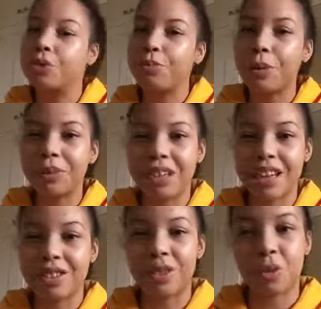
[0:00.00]
You probably
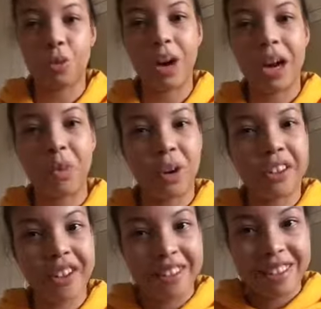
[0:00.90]
guess why I'm
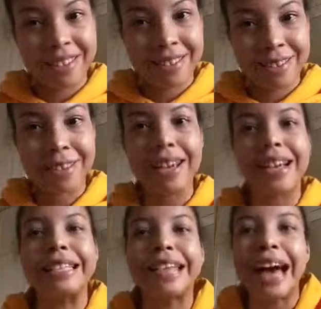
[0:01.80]
wearing this.
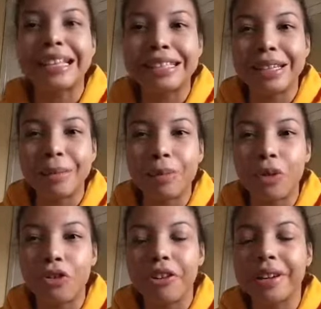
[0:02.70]
It's Adelaine
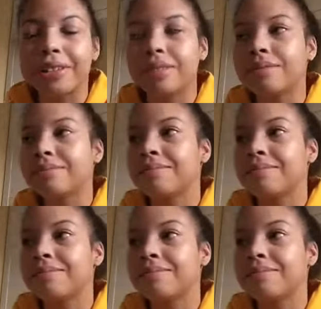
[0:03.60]
Morin.